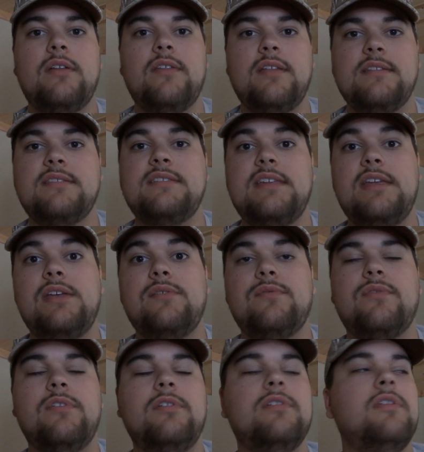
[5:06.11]
and then
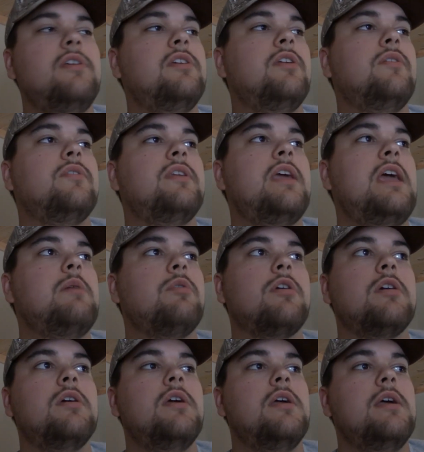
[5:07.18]
Steve, the
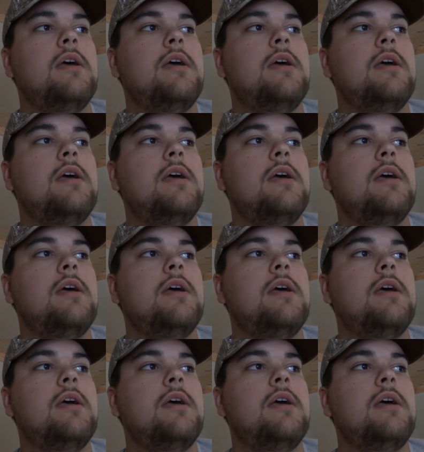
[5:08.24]
neighbor.